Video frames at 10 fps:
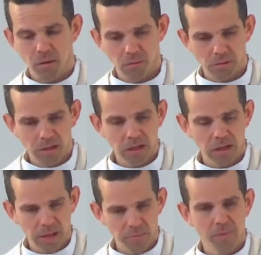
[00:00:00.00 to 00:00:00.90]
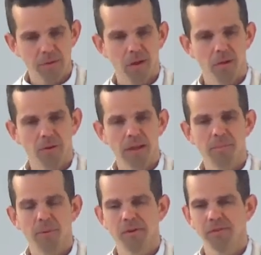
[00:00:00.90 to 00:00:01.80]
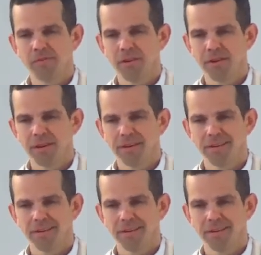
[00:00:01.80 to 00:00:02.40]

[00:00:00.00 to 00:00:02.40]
I will keep persevering.